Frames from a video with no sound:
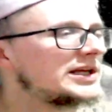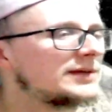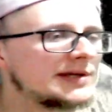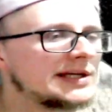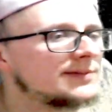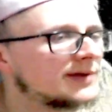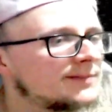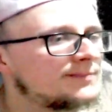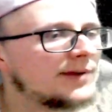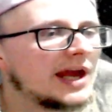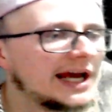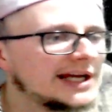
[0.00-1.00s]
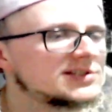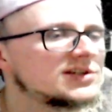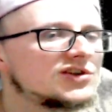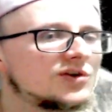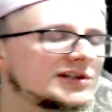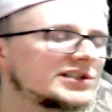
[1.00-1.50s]
people applying to
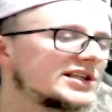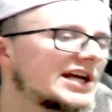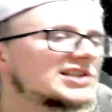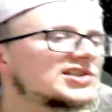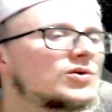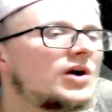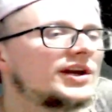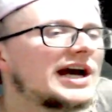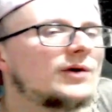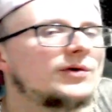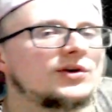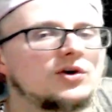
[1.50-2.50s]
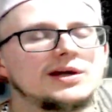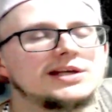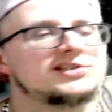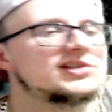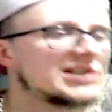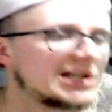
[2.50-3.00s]
join to that squad, I would always
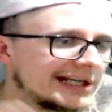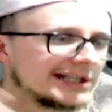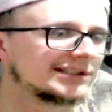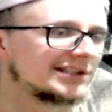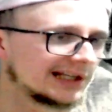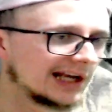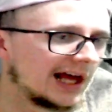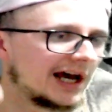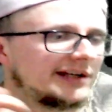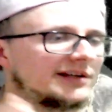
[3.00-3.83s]
just click decline.